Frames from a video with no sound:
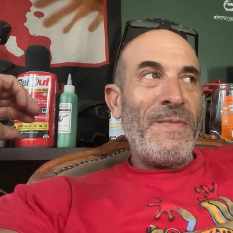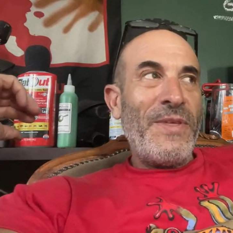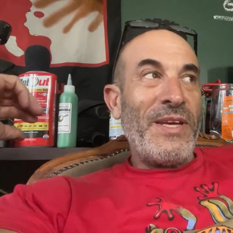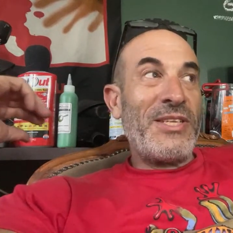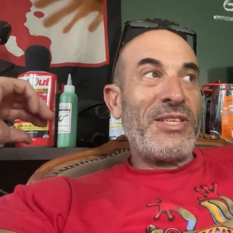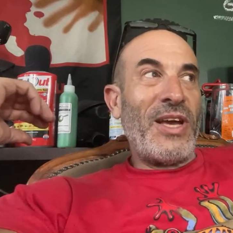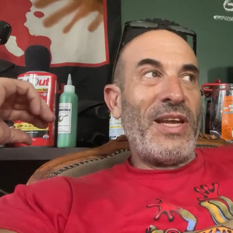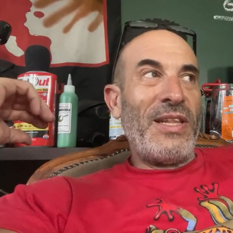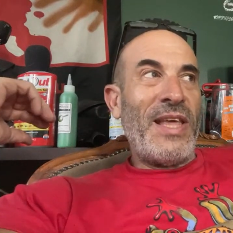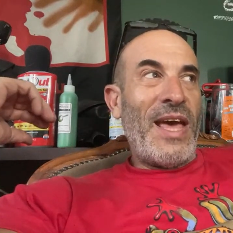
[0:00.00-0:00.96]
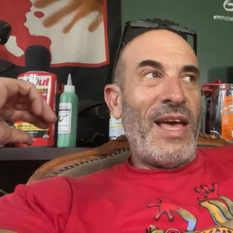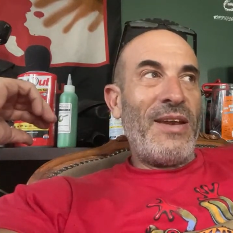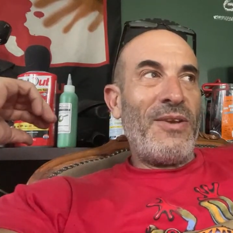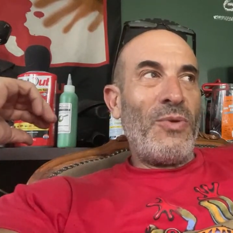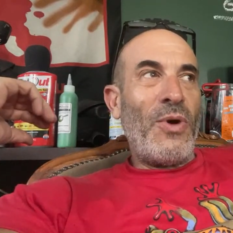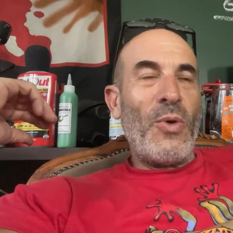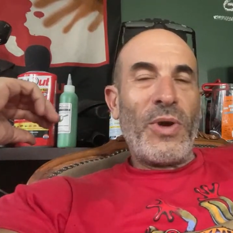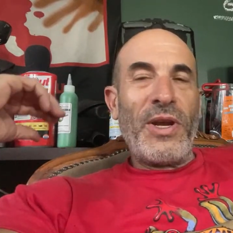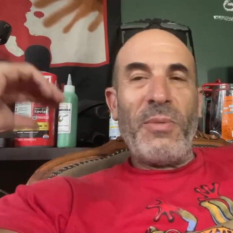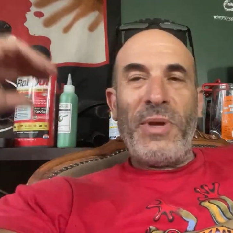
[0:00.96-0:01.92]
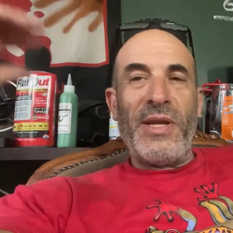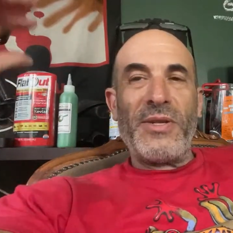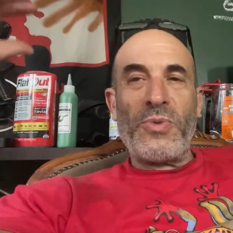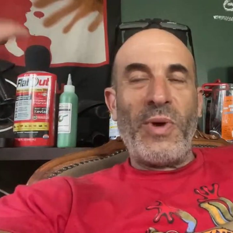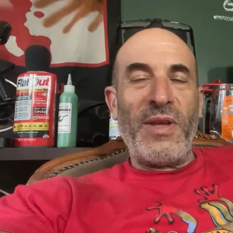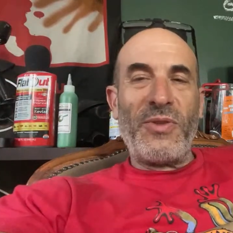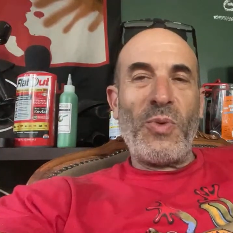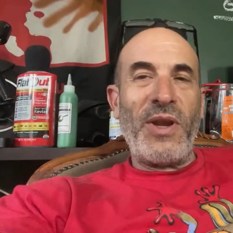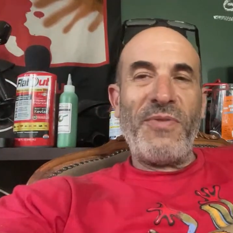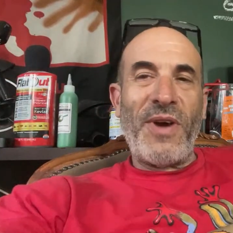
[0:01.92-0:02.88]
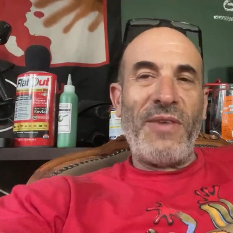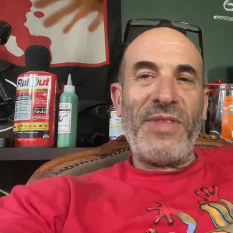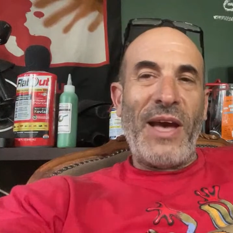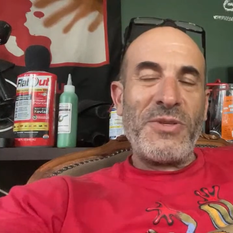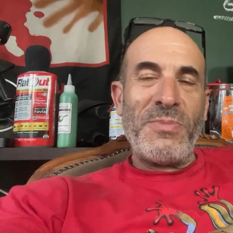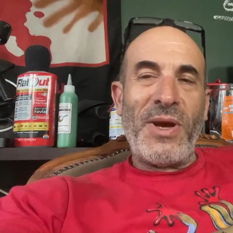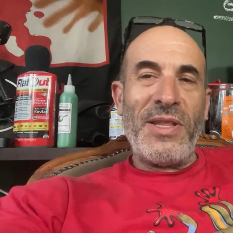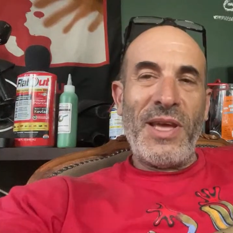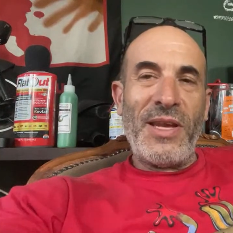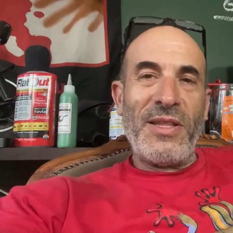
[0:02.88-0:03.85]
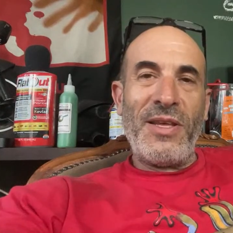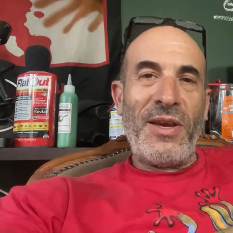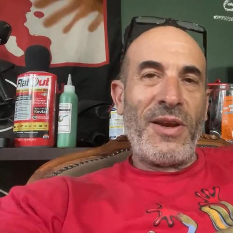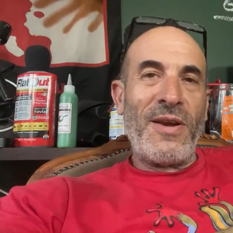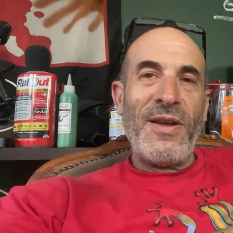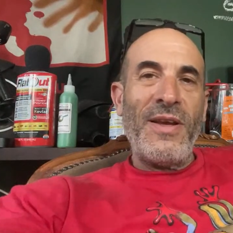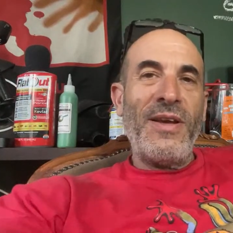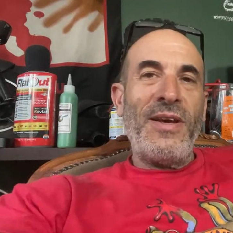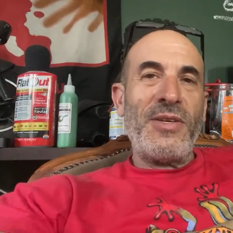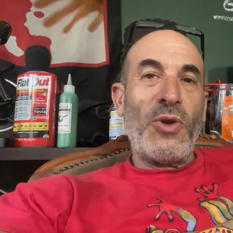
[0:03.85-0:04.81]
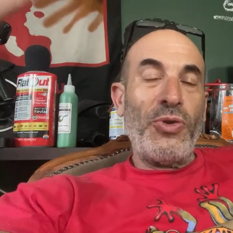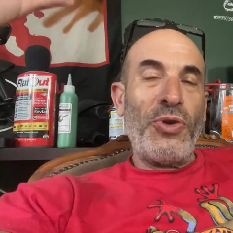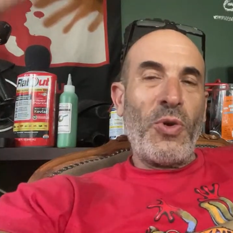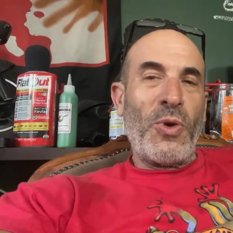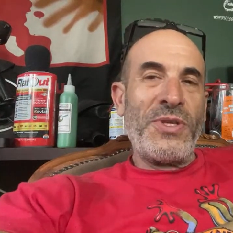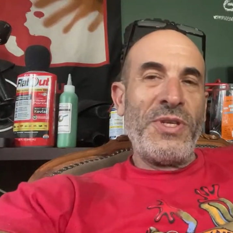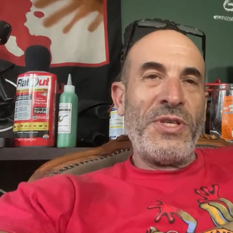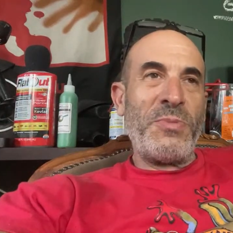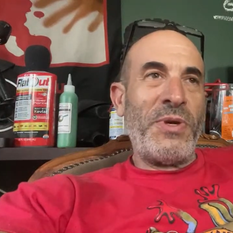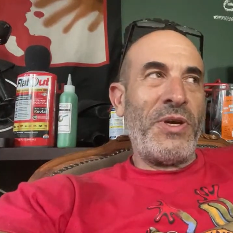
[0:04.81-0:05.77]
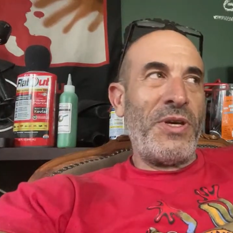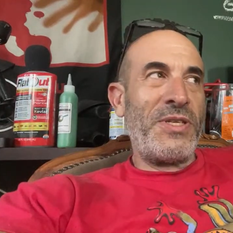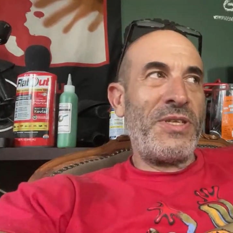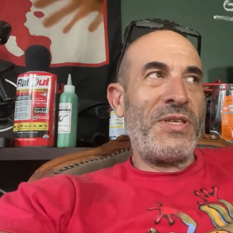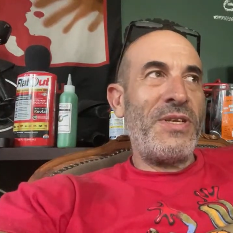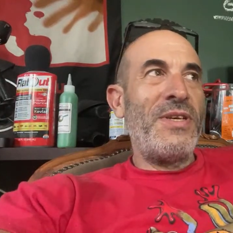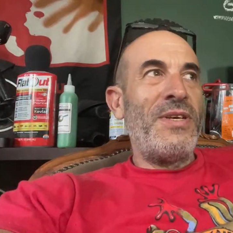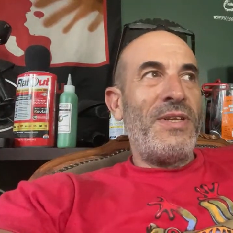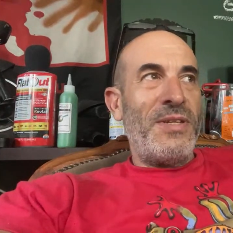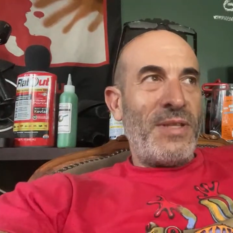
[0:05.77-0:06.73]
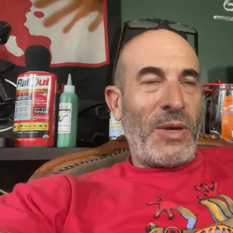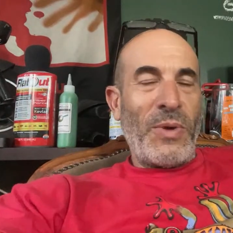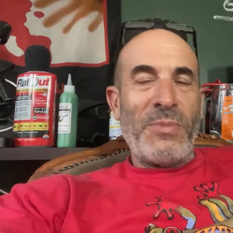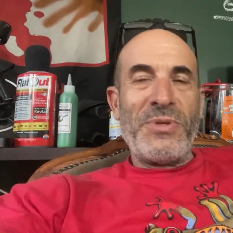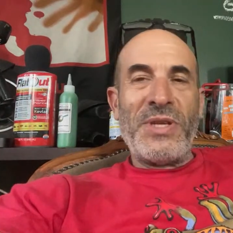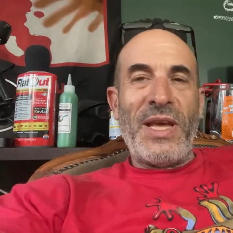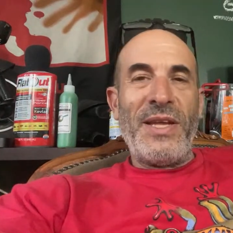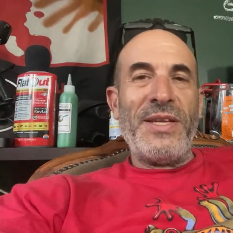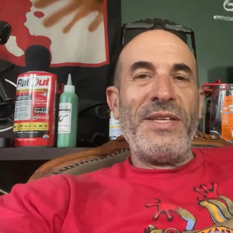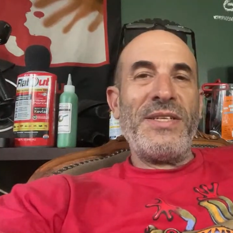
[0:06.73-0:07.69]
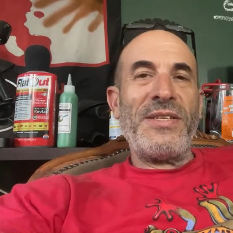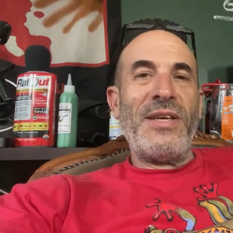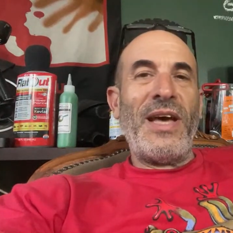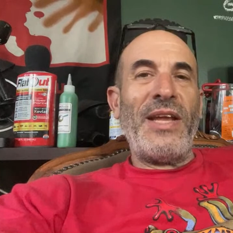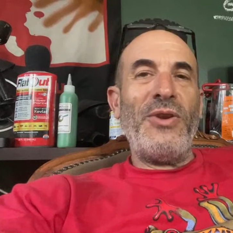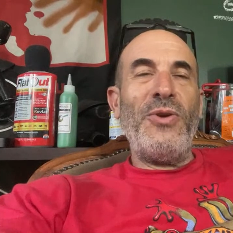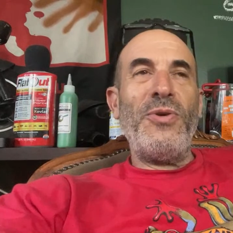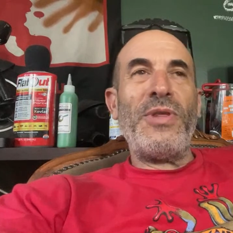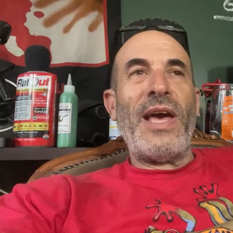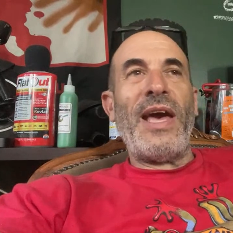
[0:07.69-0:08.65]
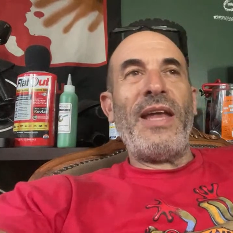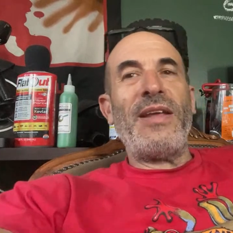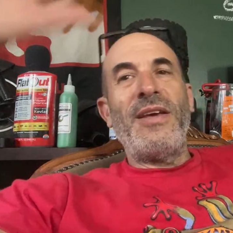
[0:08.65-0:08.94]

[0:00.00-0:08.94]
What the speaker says: excited that, well, we're going to be at 25,000 by the end of the year, that hold your horses, because like what I'm saying is that I knew that,